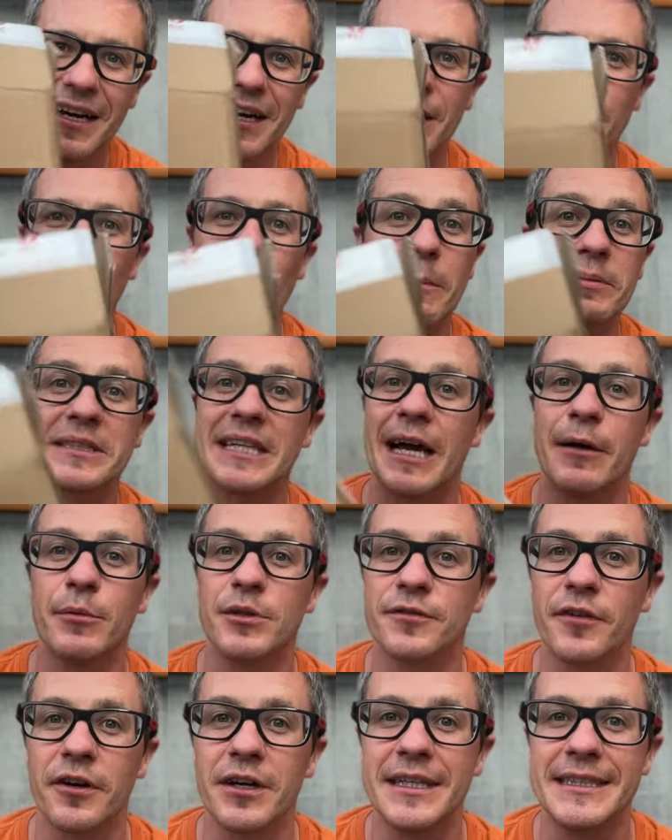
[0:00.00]
Website
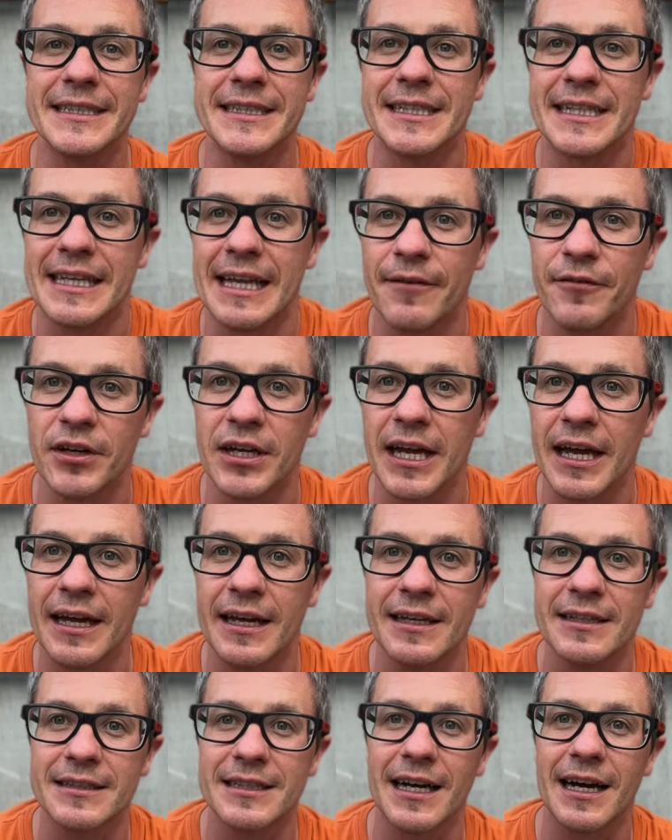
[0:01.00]
was very easy to
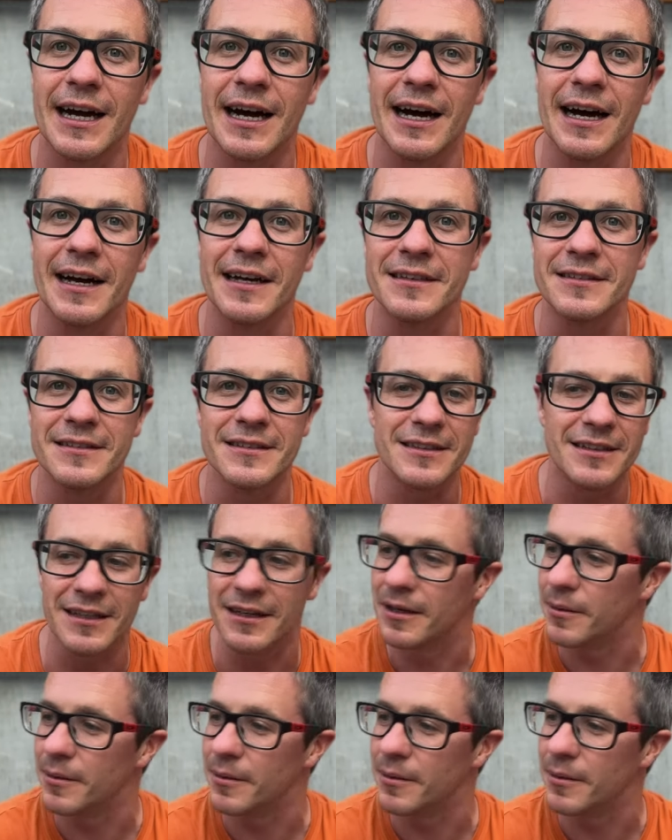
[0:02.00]
navigate, and